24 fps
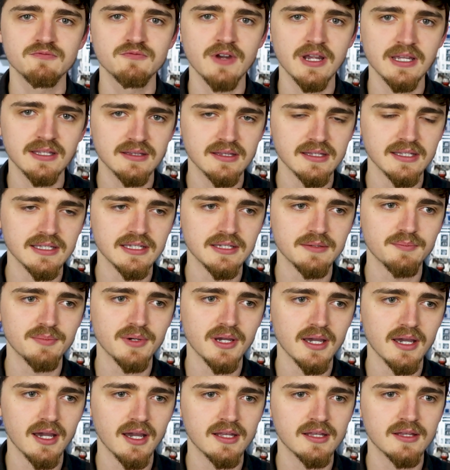Ridley,
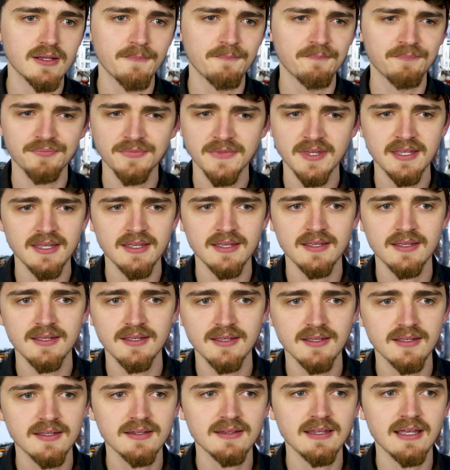but I...
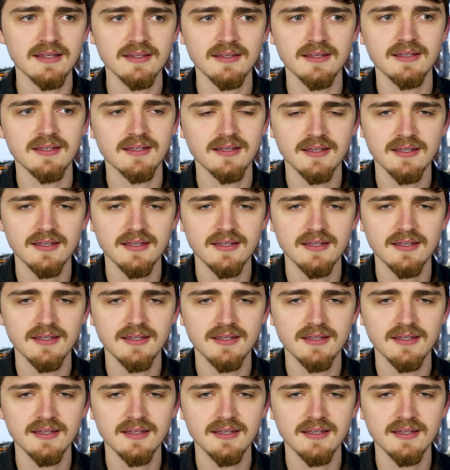That...